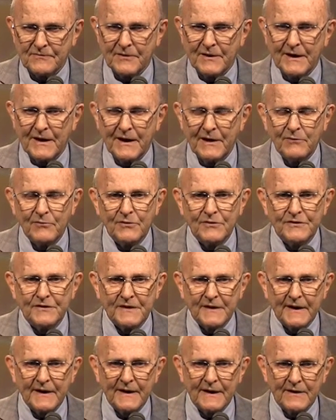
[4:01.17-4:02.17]
when he was
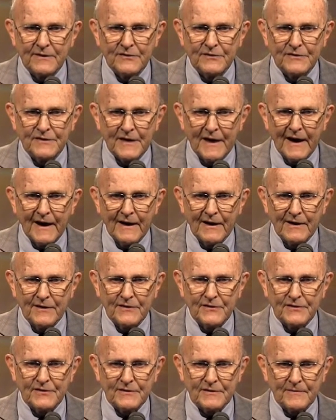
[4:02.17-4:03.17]
sitting in
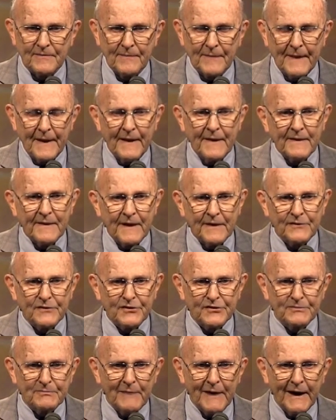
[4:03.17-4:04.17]
silence that
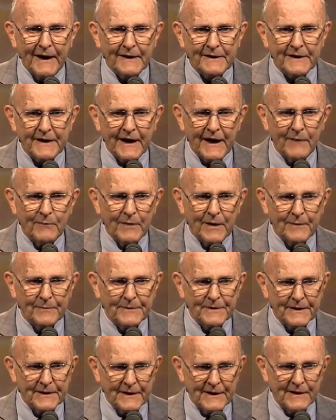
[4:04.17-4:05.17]
this man came up
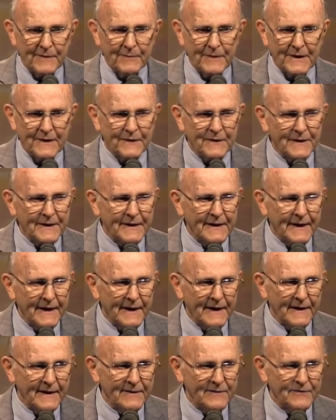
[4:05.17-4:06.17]
to him in the
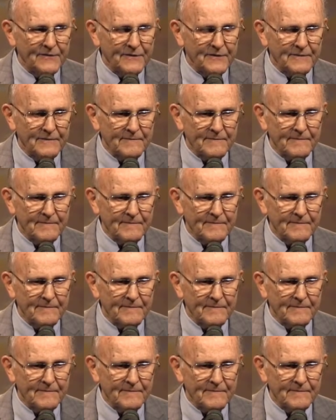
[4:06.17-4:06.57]
cave